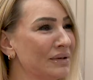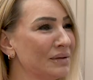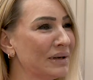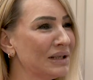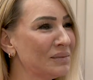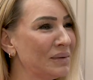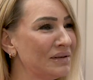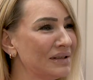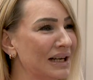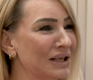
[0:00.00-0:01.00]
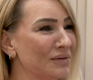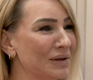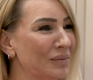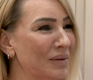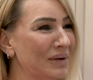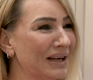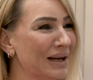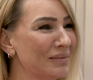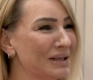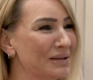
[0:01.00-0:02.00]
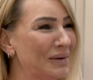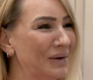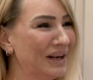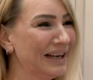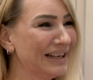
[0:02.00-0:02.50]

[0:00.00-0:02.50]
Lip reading: was a Wetherspoons in Ashfield when we came this morning.